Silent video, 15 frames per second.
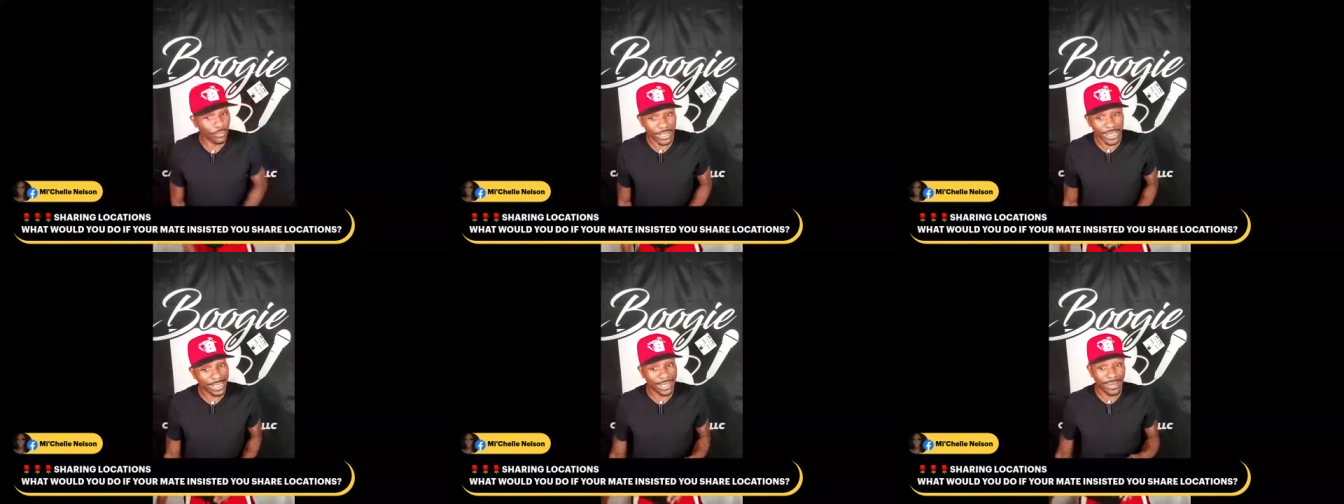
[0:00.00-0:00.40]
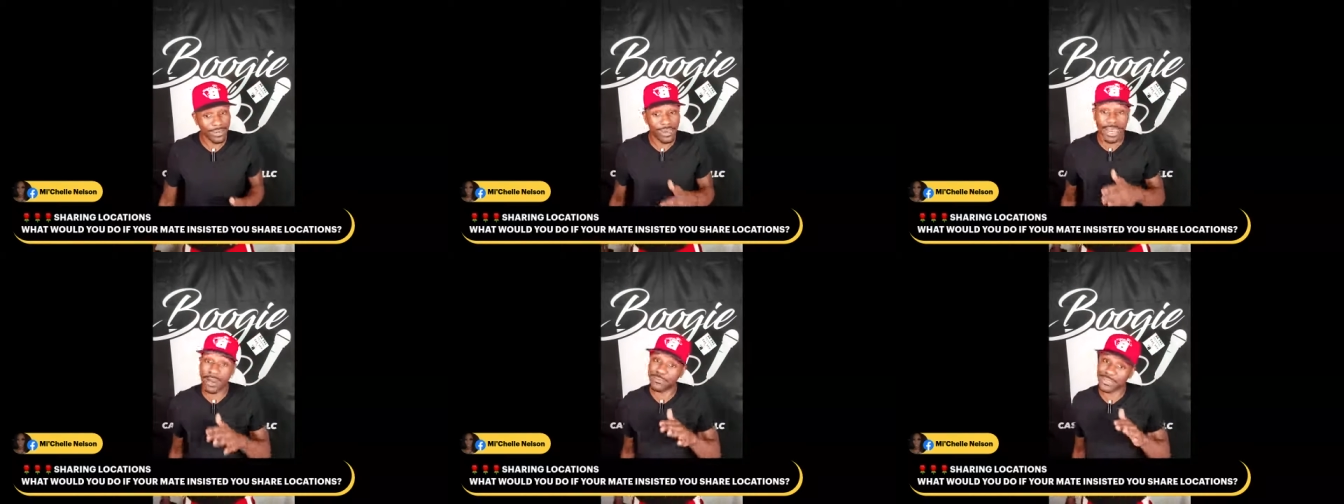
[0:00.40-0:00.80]

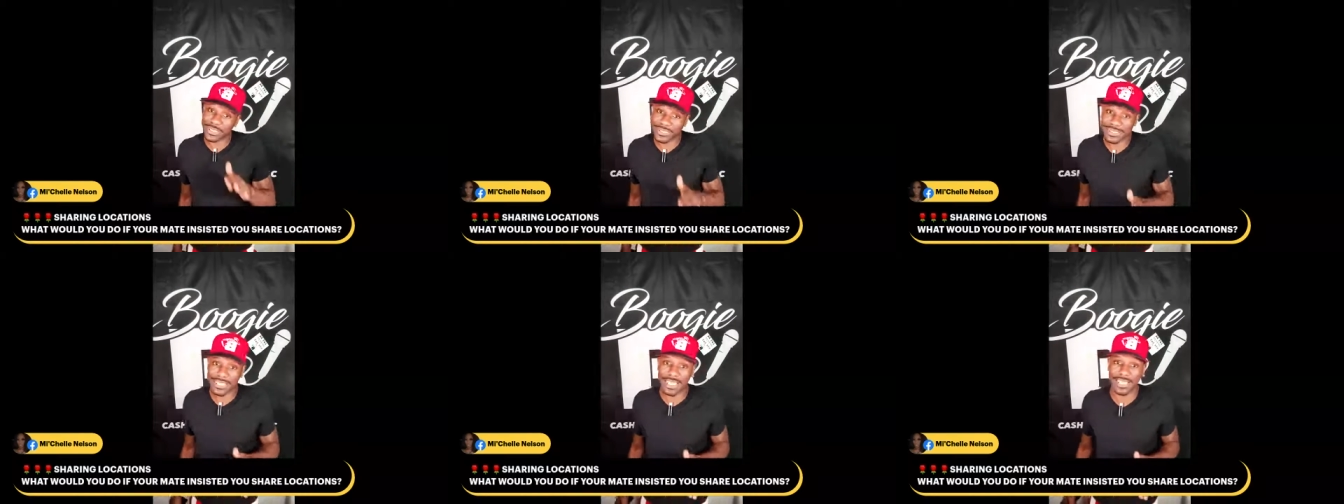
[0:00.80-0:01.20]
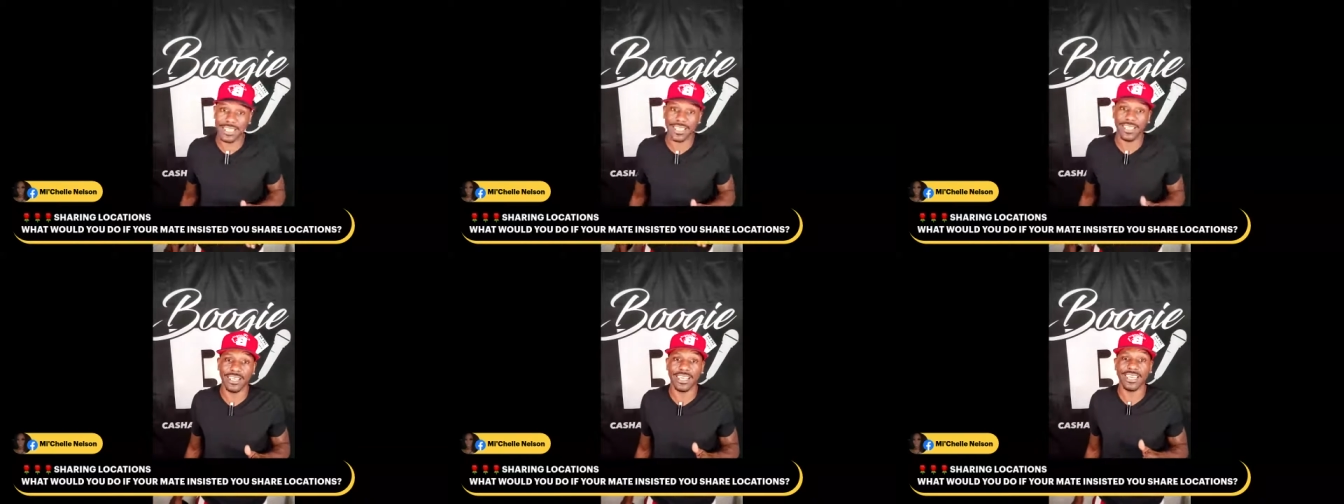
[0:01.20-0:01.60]
Well, I'm just
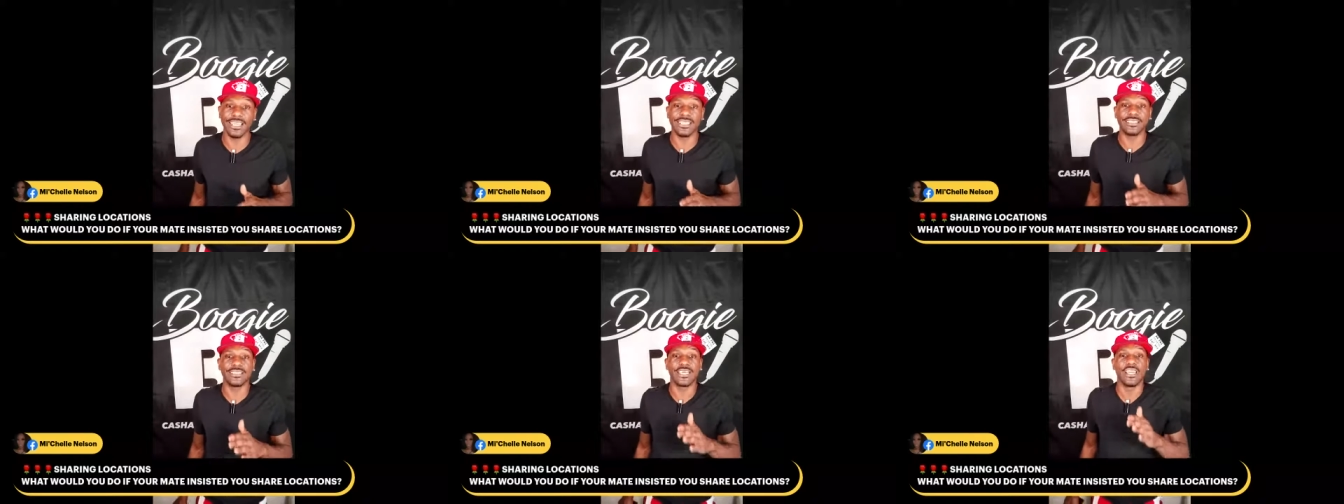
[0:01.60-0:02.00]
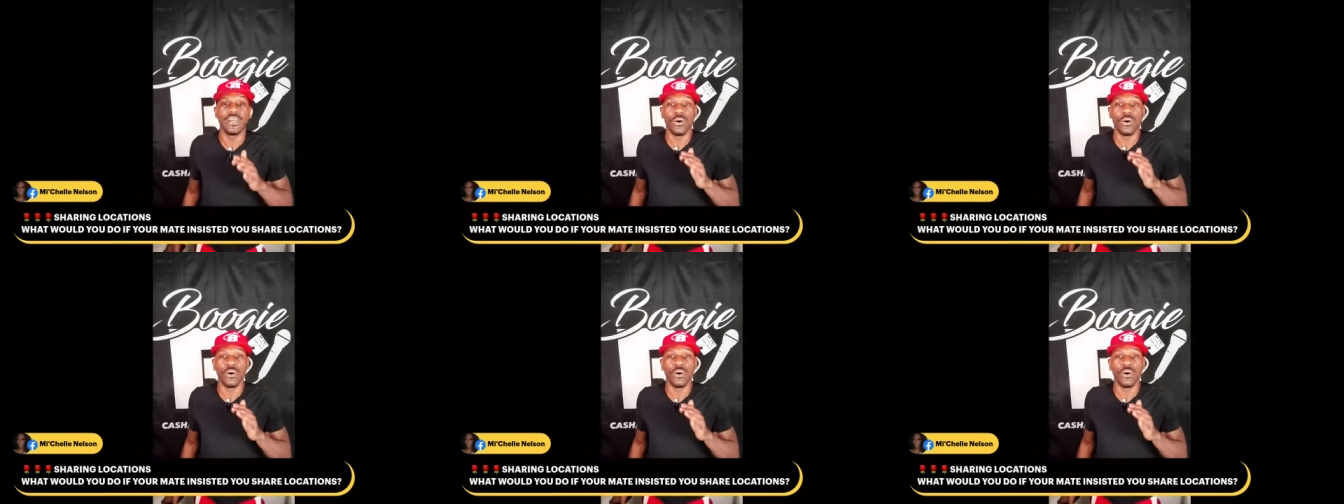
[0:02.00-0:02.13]
telling you, ladies